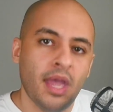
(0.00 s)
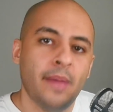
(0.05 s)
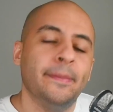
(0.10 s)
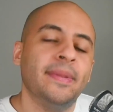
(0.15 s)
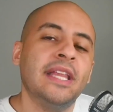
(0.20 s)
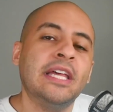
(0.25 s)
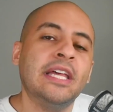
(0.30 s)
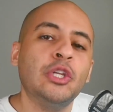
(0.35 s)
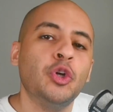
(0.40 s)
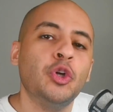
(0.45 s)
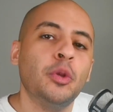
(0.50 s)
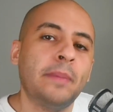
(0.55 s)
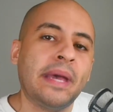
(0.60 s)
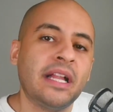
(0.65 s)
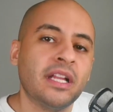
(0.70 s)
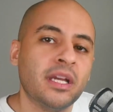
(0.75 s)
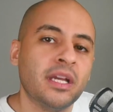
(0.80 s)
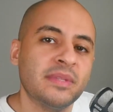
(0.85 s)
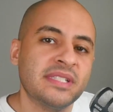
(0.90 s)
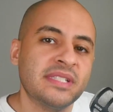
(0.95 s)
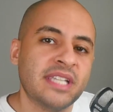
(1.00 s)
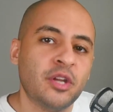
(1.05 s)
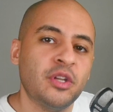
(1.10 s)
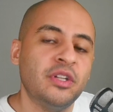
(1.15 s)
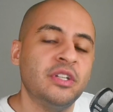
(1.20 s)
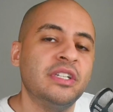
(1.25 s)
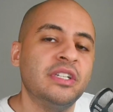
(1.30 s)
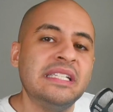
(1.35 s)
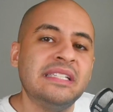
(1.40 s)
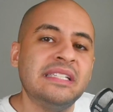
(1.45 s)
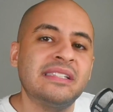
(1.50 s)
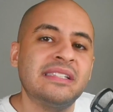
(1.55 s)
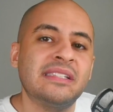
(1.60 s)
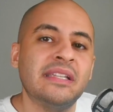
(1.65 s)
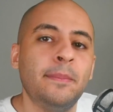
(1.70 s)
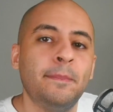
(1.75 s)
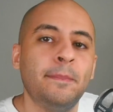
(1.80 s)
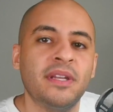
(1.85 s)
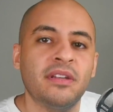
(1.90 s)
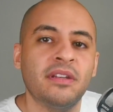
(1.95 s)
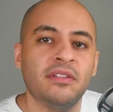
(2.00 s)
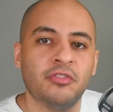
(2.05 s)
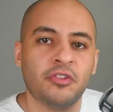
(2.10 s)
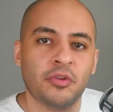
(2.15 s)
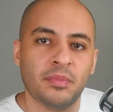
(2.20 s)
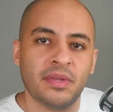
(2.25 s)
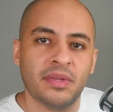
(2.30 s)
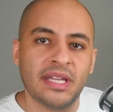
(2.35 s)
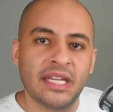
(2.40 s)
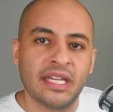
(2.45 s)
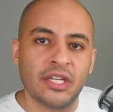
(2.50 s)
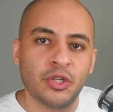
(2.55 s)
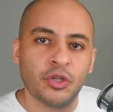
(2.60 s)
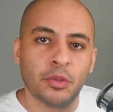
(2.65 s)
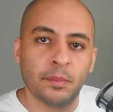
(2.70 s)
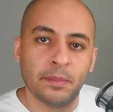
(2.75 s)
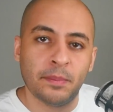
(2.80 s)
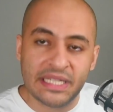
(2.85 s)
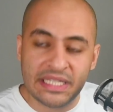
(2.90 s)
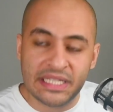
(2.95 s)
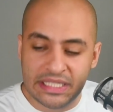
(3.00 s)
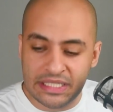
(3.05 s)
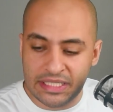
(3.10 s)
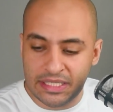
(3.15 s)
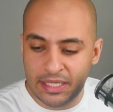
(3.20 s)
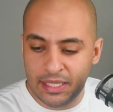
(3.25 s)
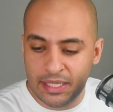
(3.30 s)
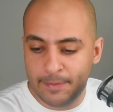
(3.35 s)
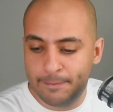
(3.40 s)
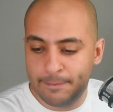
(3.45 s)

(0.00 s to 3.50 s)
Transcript: Millennial Malcolm is out here, he's simping for Millennial Millie.